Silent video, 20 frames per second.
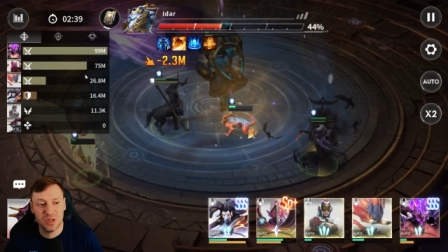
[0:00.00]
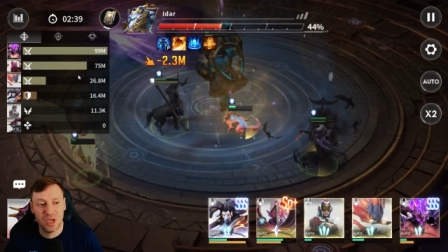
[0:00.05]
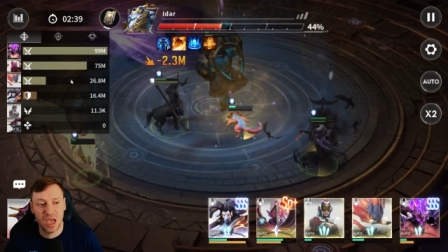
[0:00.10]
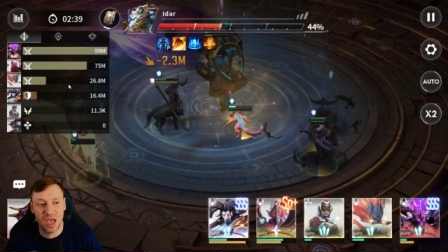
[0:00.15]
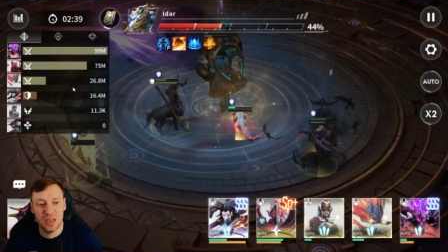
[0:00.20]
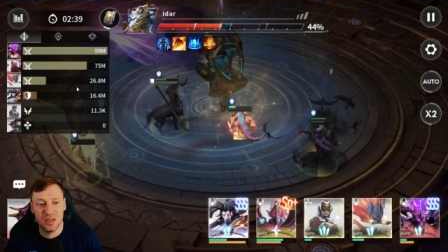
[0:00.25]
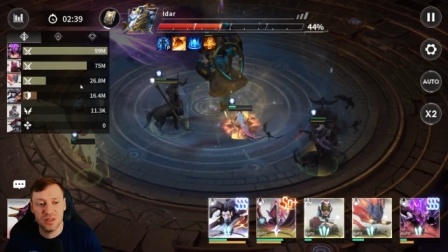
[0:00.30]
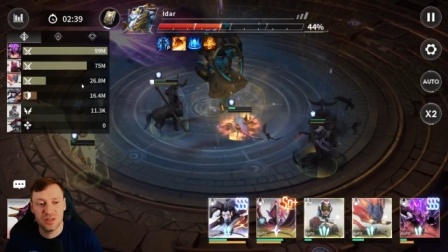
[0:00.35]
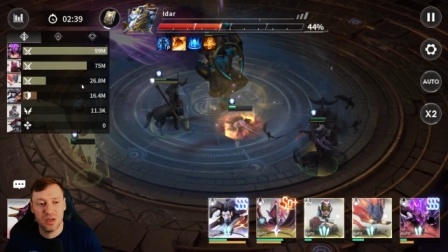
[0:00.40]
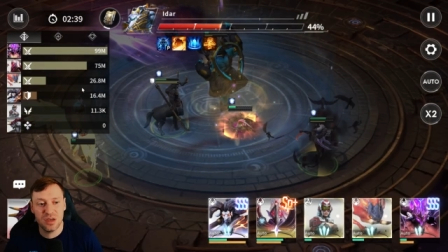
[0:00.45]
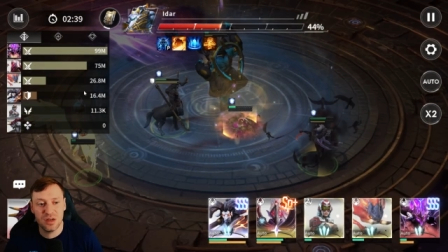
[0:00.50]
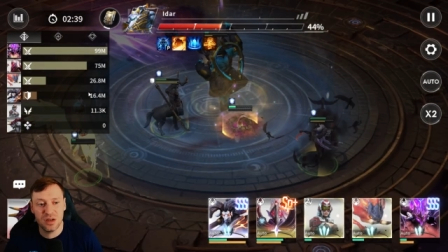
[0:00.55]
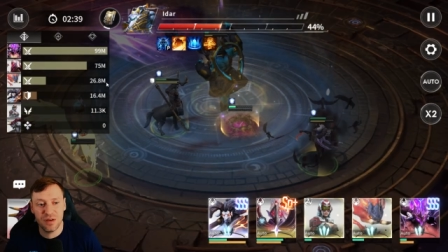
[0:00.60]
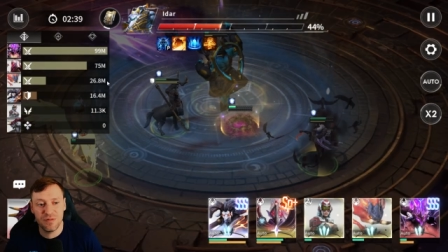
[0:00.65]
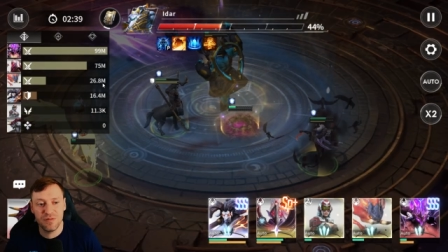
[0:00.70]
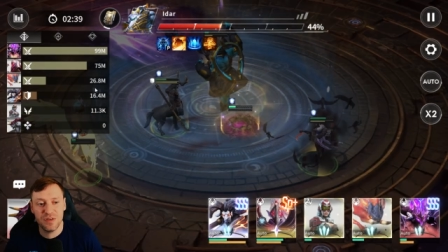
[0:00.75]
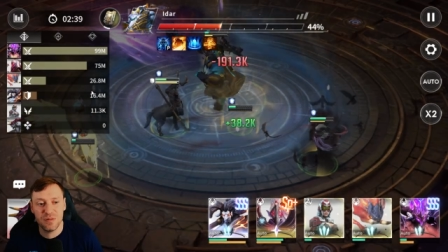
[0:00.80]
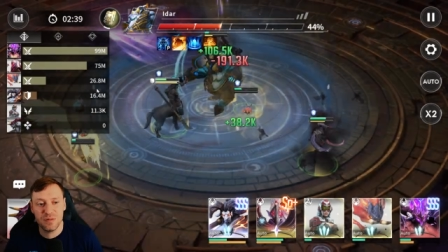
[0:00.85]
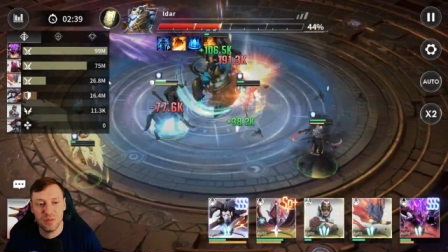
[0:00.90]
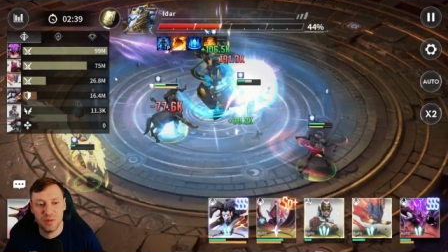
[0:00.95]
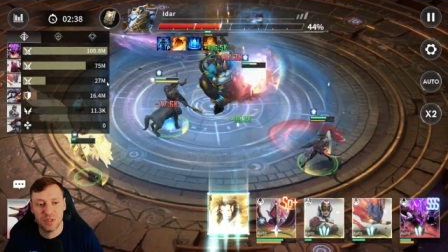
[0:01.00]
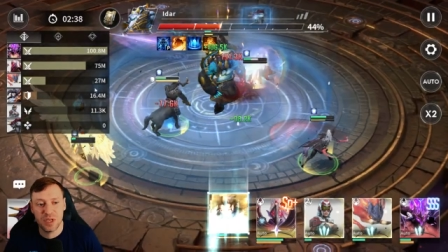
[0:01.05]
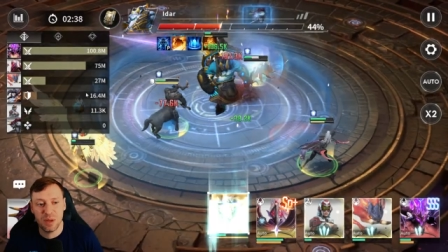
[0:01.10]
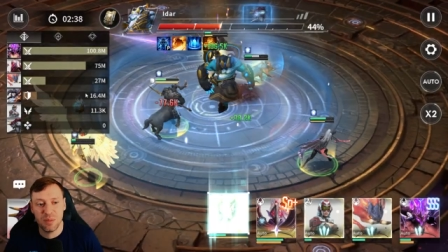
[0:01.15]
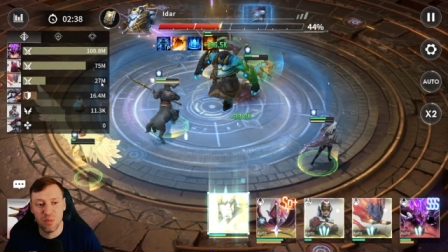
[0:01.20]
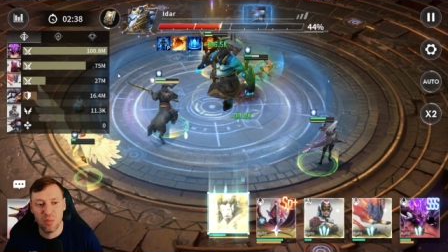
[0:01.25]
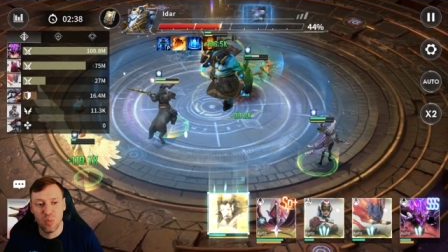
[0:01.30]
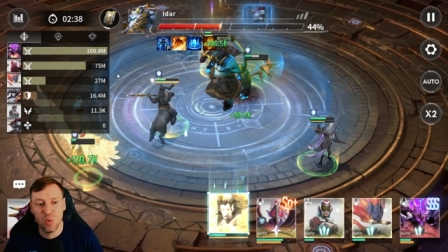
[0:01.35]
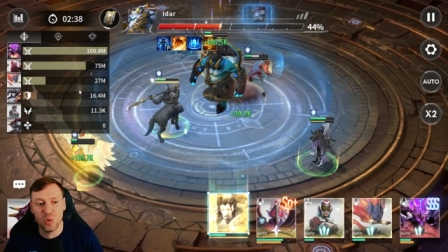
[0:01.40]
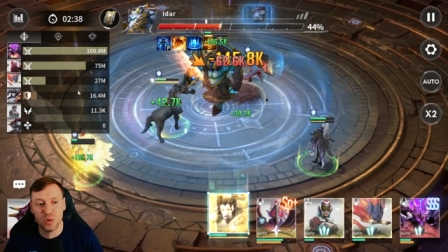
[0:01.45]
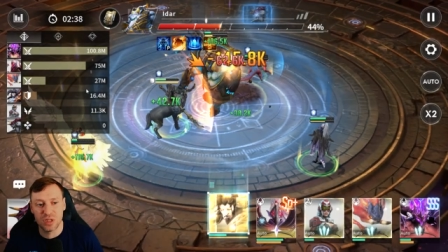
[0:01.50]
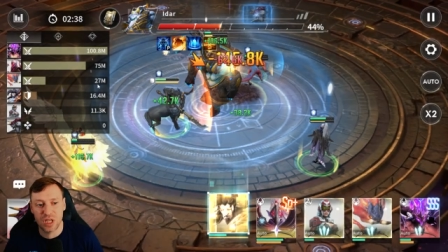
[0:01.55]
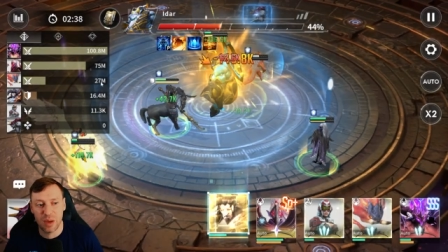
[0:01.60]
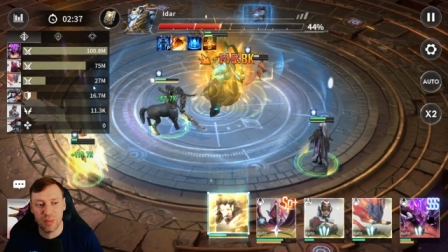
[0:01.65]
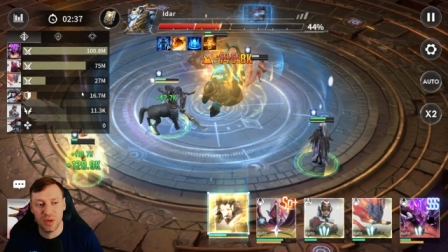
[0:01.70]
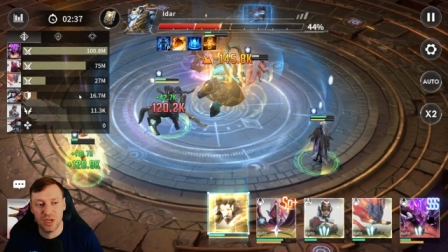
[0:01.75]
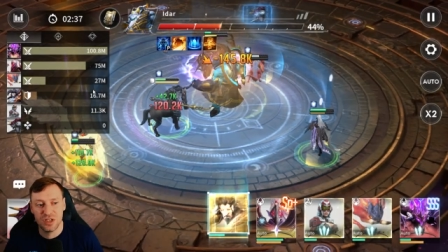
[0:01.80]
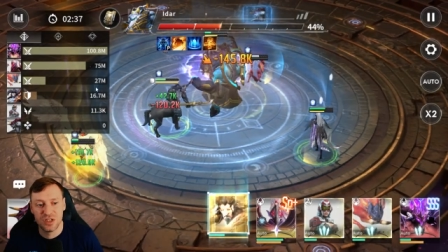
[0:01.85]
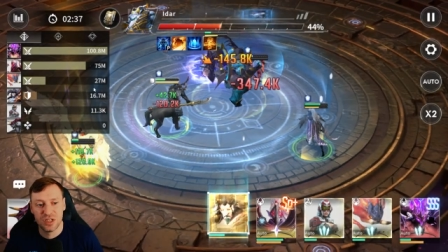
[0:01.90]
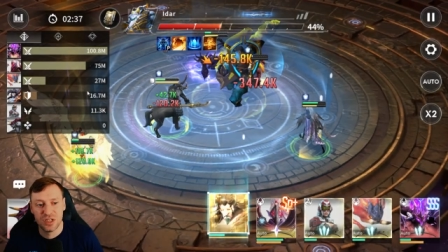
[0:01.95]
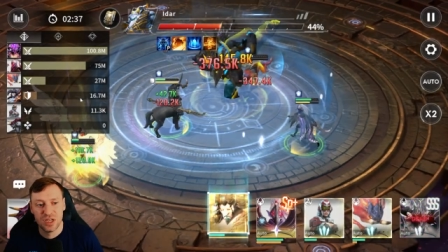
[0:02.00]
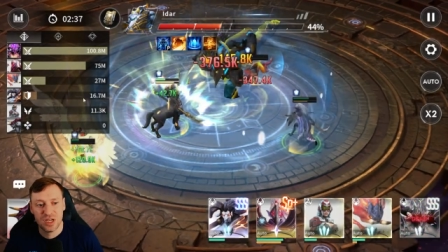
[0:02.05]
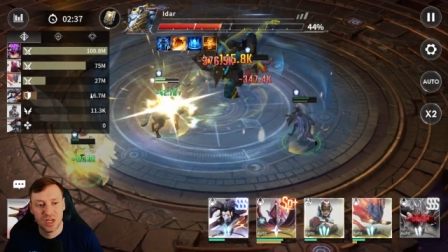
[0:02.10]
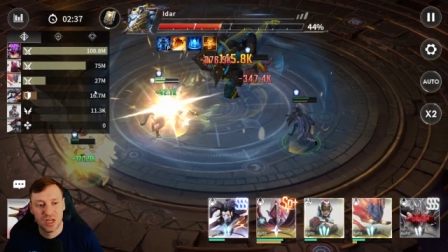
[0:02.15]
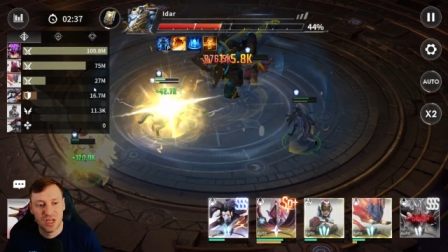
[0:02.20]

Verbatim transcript: Yeah, he's doing, like, fifty percent more damage.